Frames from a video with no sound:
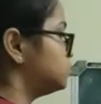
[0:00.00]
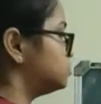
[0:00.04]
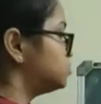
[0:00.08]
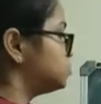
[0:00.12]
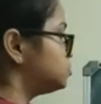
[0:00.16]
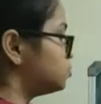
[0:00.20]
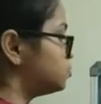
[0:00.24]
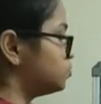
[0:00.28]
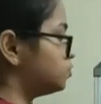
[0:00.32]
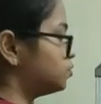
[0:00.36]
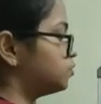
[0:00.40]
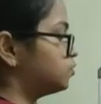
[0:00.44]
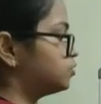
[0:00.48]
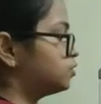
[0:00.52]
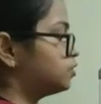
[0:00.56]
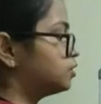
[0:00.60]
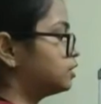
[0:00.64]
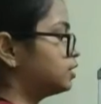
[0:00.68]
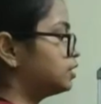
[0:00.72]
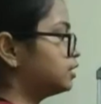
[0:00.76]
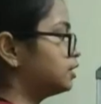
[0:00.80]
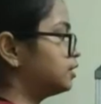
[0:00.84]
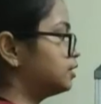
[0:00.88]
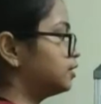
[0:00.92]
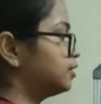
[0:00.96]
So
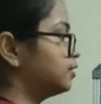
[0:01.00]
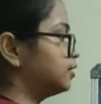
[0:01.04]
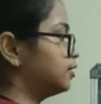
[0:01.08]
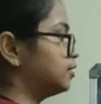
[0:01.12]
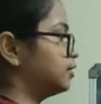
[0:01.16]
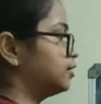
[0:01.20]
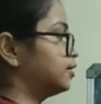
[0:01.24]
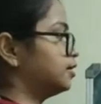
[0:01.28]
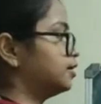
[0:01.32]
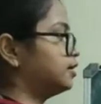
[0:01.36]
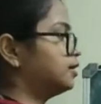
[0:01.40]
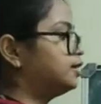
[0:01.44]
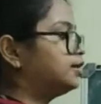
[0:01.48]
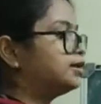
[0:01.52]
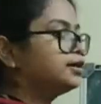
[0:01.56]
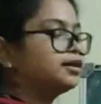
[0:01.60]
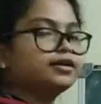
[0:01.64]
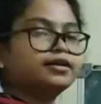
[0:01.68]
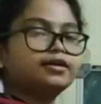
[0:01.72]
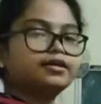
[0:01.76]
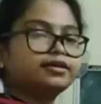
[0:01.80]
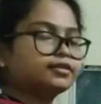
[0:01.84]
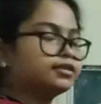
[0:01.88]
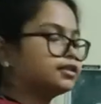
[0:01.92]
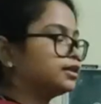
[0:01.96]

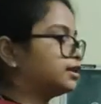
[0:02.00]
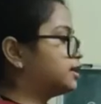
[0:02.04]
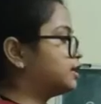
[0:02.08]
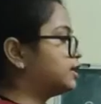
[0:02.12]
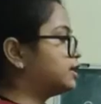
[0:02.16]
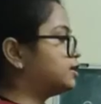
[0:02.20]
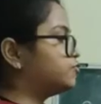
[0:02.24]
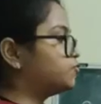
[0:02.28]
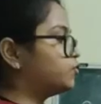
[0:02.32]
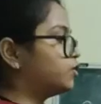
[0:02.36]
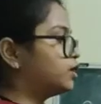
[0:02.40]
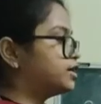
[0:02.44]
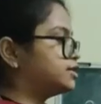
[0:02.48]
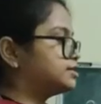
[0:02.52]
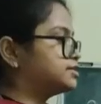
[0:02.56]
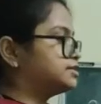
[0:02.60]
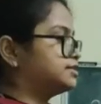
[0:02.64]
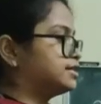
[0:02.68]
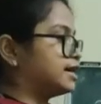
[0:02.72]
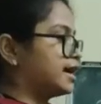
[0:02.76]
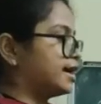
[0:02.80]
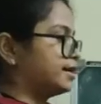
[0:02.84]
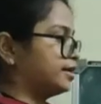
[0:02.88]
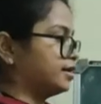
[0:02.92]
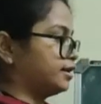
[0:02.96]
here the keyword is
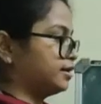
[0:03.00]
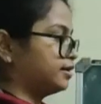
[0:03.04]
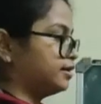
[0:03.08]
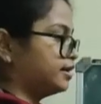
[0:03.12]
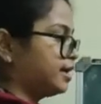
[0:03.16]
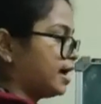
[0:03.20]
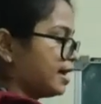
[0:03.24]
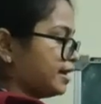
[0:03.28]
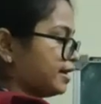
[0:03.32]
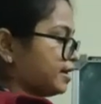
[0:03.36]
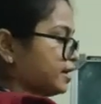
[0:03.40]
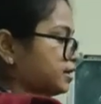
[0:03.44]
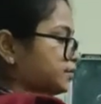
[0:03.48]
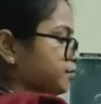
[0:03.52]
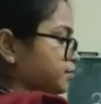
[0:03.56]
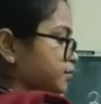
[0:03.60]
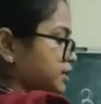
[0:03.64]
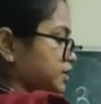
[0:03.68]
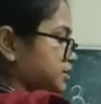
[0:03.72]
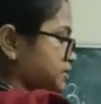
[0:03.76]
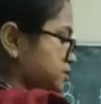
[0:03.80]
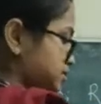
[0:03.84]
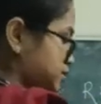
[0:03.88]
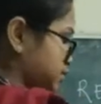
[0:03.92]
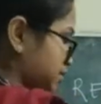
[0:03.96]
direct. Direct
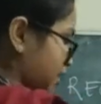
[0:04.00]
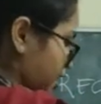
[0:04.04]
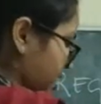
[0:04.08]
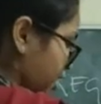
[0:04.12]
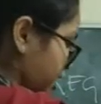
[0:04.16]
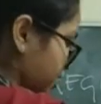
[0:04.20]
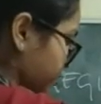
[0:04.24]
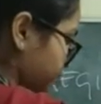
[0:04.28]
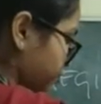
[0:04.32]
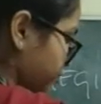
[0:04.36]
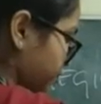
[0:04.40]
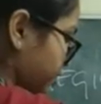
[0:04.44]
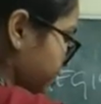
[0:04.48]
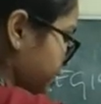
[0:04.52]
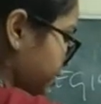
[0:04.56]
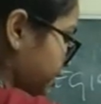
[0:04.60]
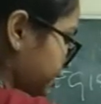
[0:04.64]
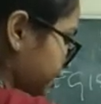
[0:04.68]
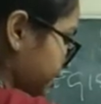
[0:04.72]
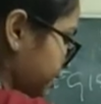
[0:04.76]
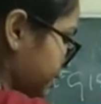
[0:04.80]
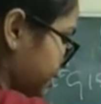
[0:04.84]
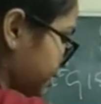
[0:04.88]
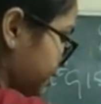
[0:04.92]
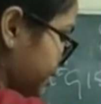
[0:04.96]
means R1
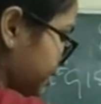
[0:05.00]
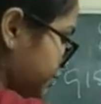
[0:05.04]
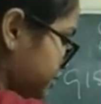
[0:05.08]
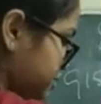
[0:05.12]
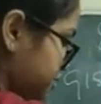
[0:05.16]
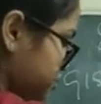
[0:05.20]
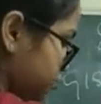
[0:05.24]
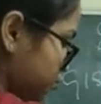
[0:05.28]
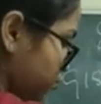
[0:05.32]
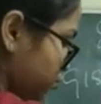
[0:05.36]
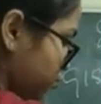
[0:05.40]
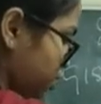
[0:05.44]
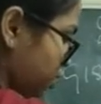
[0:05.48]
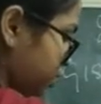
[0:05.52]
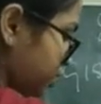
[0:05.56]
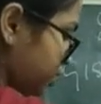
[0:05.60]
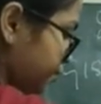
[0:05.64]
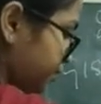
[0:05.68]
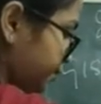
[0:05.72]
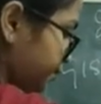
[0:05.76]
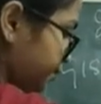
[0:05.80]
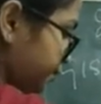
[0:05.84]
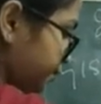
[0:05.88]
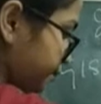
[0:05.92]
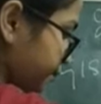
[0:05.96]
contains what?
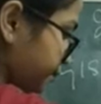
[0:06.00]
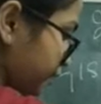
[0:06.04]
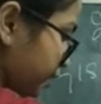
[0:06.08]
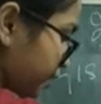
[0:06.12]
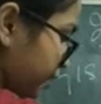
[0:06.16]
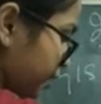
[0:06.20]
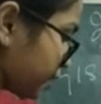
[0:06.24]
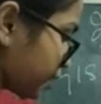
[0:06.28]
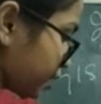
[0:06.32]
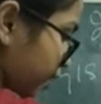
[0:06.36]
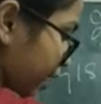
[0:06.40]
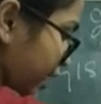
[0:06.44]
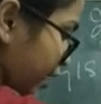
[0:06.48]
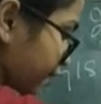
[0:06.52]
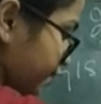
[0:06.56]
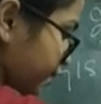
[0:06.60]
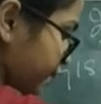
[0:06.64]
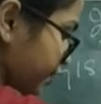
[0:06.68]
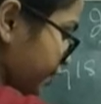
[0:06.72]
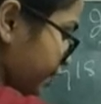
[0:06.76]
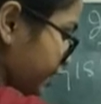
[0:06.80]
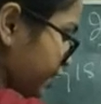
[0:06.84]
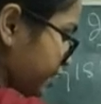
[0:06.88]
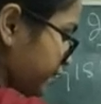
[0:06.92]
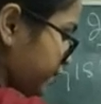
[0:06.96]

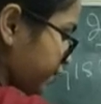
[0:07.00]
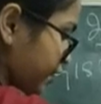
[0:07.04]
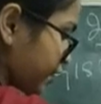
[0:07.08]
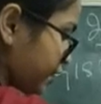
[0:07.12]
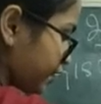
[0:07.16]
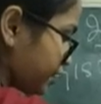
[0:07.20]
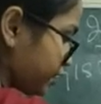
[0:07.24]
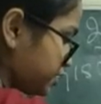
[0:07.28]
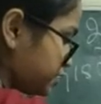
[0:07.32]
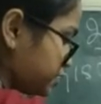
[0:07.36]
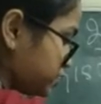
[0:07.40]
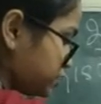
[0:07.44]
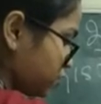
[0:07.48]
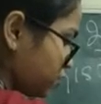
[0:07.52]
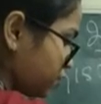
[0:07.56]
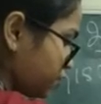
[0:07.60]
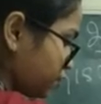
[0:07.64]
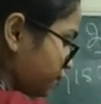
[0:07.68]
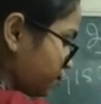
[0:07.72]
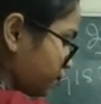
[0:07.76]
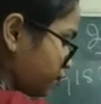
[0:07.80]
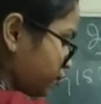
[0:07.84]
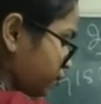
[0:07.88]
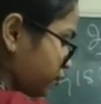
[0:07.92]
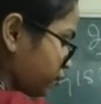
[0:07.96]
Effective address
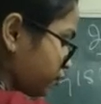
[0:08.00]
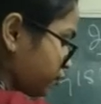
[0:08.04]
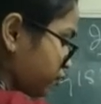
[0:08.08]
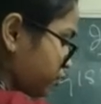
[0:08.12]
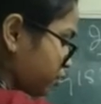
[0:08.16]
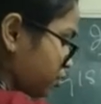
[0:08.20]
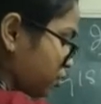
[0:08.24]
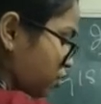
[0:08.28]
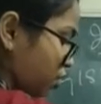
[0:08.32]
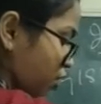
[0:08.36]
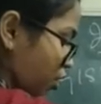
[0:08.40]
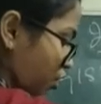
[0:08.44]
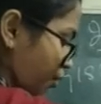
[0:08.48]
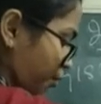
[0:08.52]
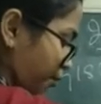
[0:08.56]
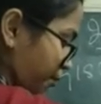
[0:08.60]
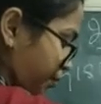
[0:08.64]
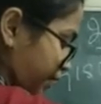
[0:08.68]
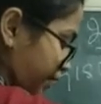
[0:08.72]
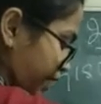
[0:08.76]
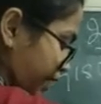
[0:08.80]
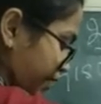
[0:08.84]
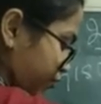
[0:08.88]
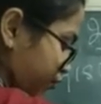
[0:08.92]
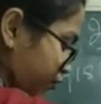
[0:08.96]
of
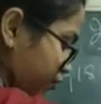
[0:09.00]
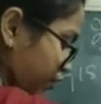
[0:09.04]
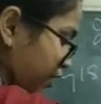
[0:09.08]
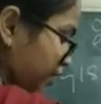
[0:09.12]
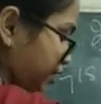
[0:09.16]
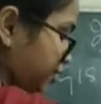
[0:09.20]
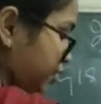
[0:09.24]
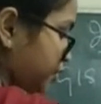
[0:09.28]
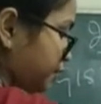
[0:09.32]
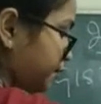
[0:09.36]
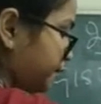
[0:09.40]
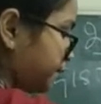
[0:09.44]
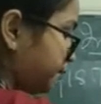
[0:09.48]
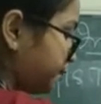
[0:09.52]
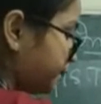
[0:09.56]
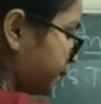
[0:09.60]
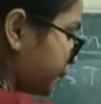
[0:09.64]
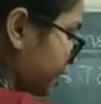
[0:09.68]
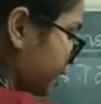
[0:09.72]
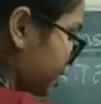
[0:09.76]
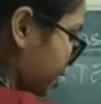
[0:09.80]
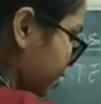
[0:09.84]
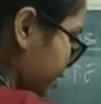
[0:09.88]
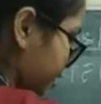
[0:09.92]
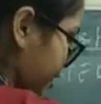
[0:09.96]
operand 1
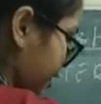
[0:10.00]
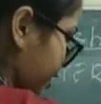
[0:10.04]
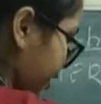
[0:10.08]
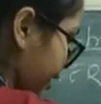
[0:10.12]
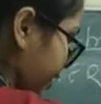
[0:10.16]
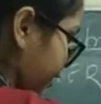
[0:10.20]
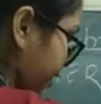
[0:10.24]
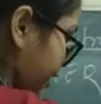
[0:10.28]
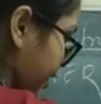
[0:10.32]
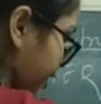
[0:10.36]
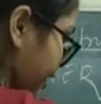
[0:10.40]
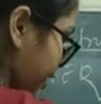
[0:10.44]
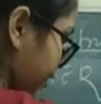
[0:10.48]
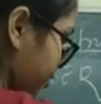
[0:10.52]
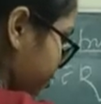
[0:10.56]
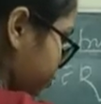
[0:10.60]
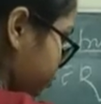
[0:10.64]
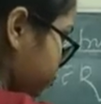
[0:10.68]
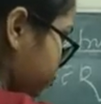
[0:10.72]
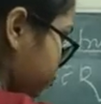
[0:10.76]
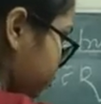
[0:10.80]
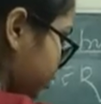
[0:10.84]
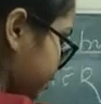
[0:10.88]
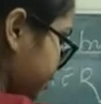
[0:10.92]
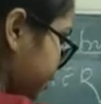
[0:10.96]
and
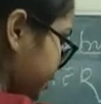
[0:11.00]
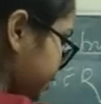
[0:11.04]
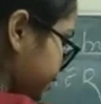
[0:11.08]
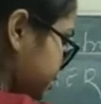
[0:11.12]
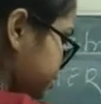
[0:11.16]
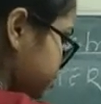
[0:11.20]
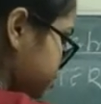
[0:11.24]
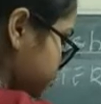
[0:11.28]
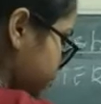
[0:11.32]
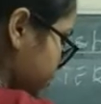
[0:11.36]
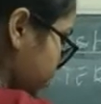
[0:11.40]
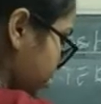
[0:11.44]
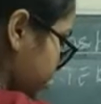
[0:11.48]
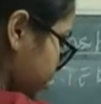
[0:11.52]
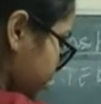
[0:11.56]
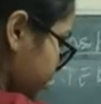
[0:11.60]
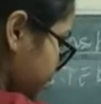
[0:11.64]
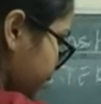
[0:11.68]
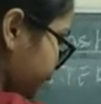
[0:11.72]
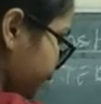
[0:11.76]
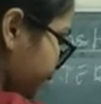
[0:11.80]
R2 contains what?